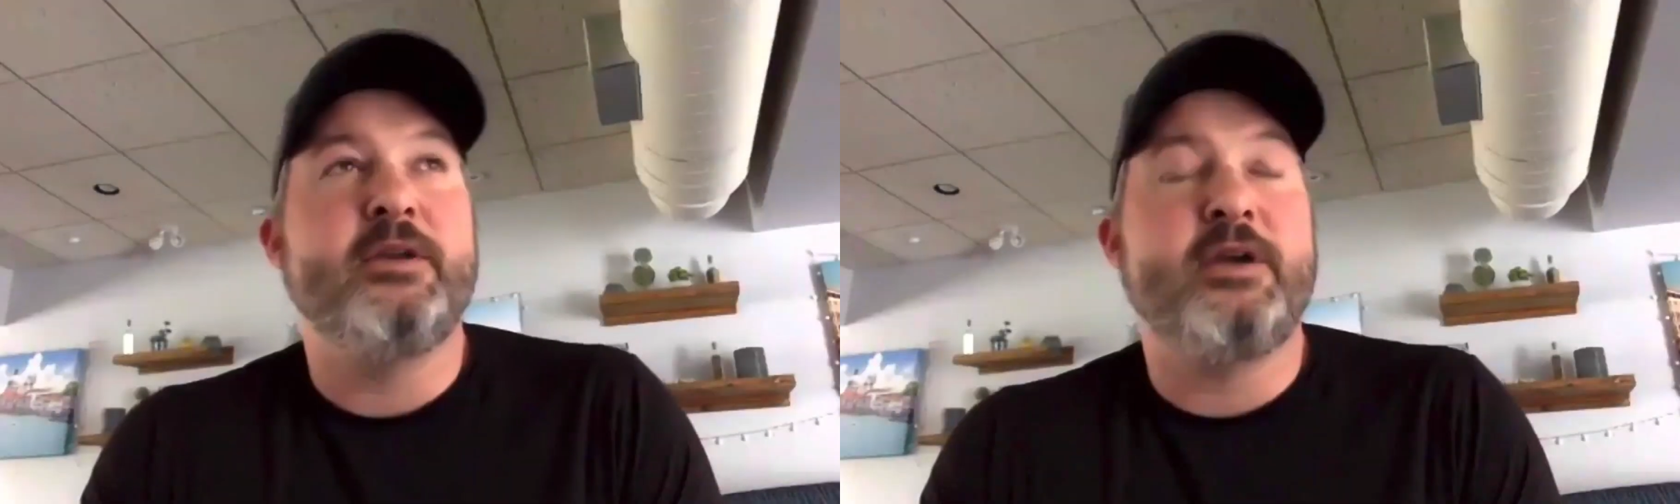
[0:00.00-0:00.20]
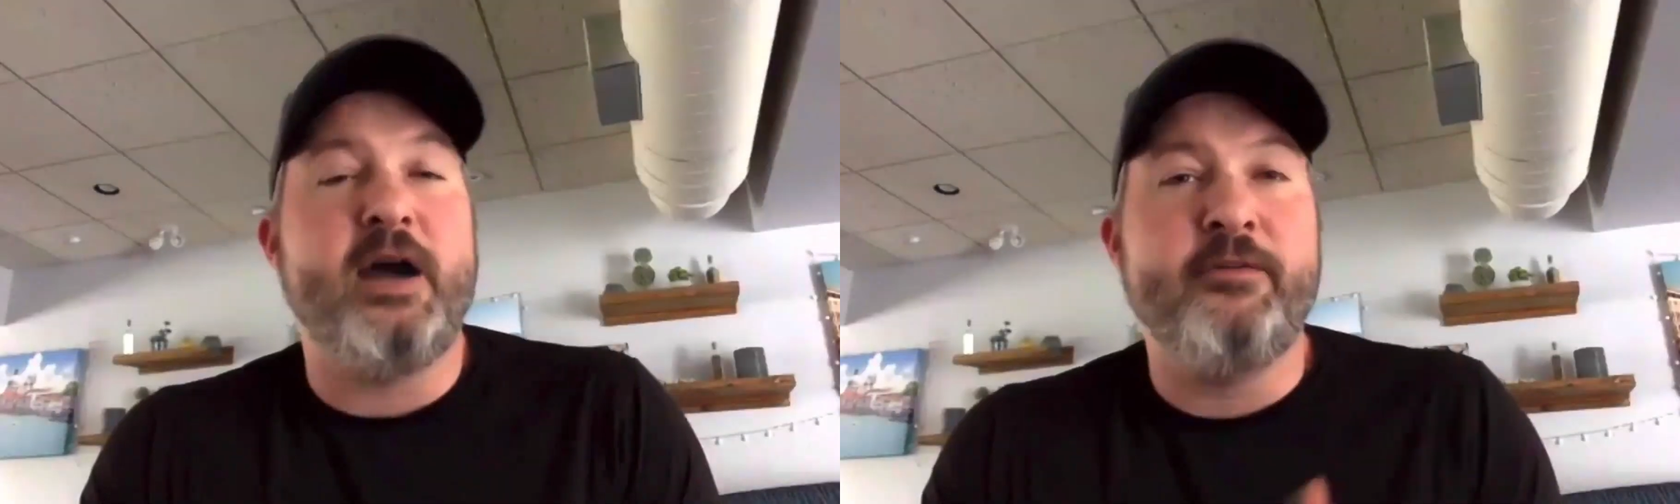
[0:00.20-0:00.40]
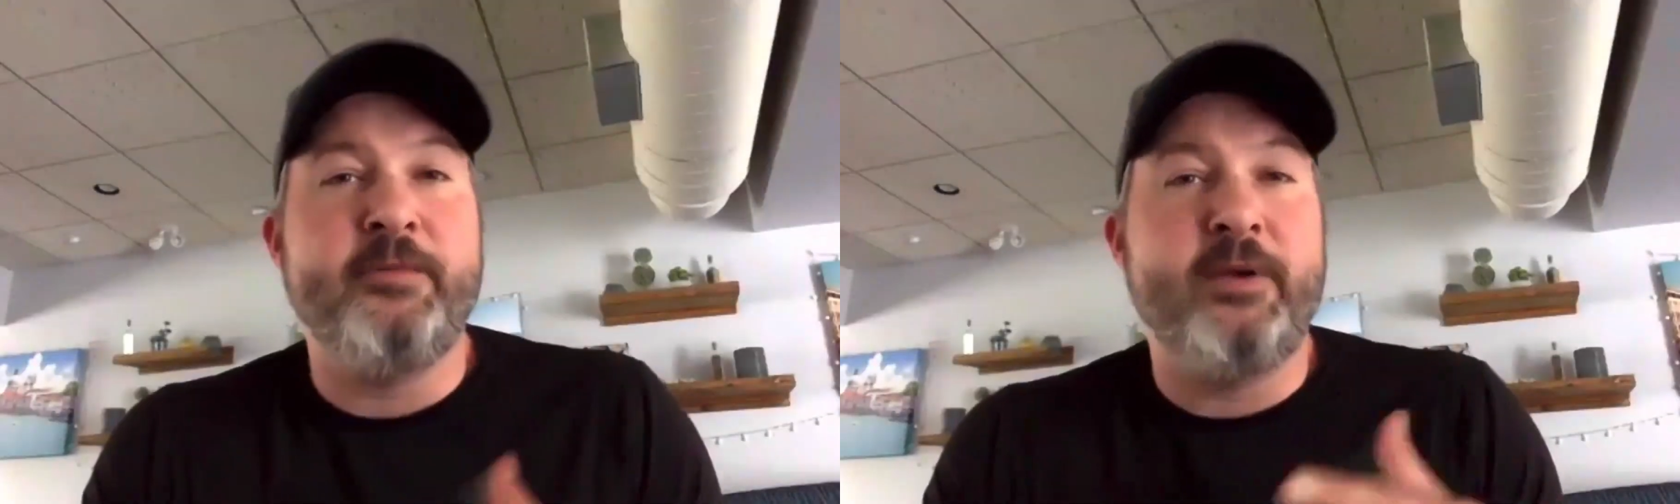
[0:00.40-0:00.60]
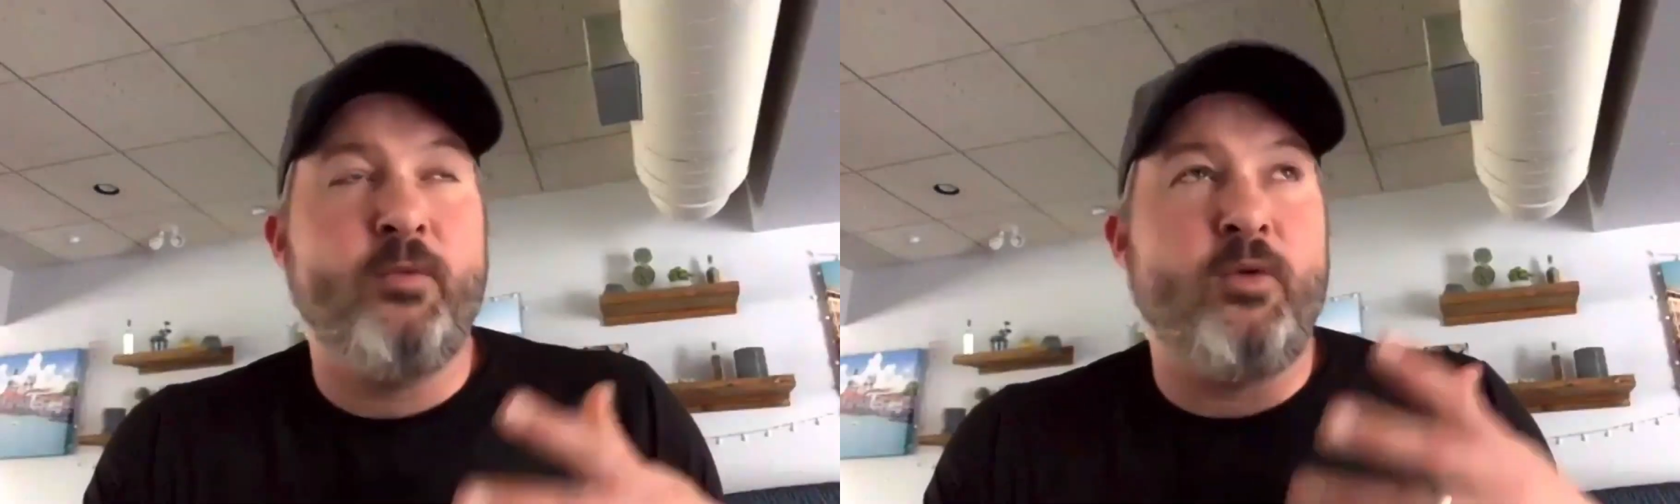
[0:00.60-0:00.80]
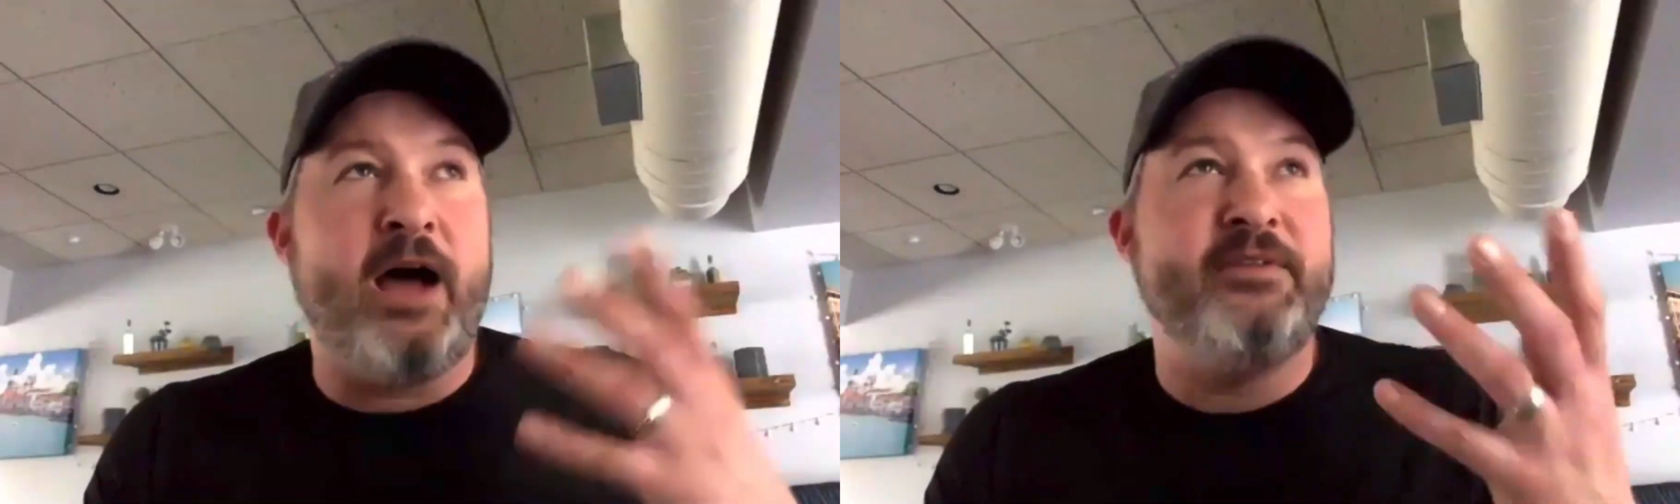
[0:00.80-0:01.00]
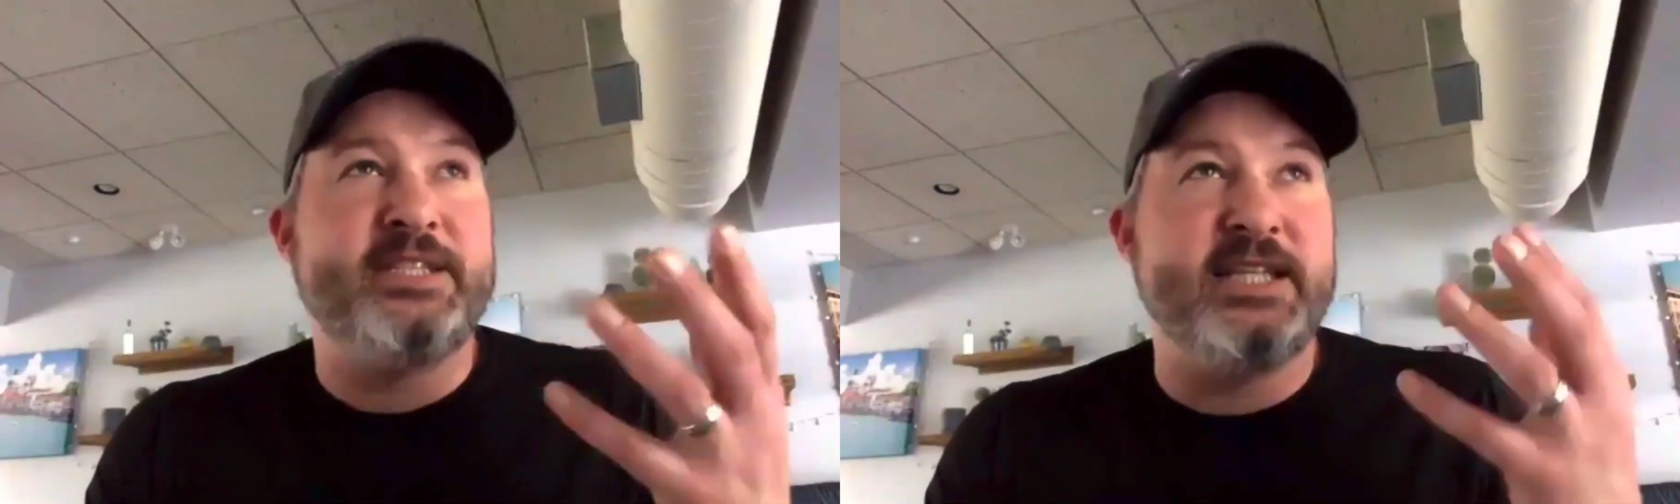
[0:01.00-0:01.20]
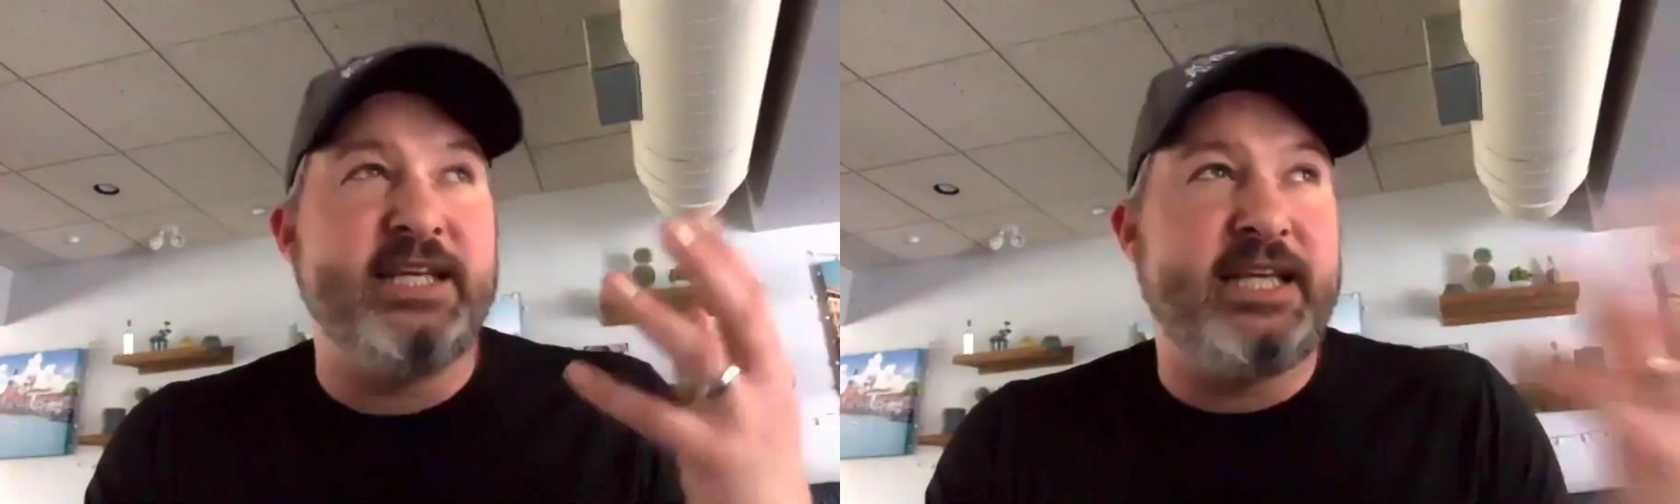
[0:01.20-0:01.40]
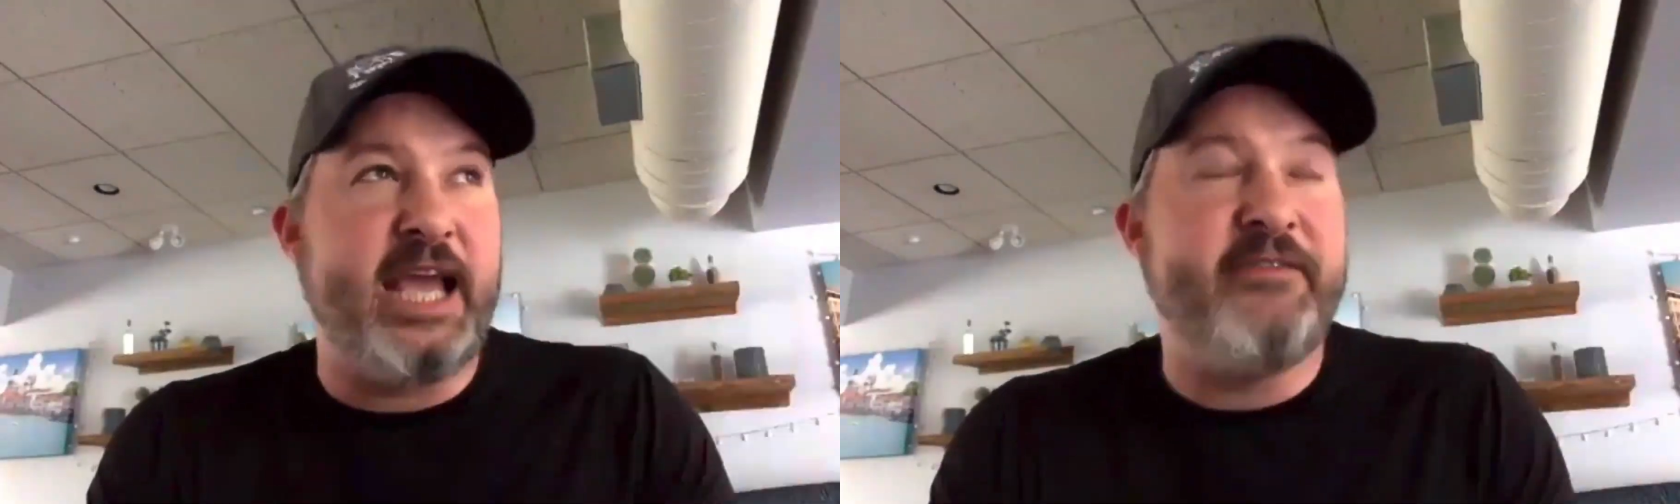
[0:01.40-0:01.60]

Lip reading: government obviously gave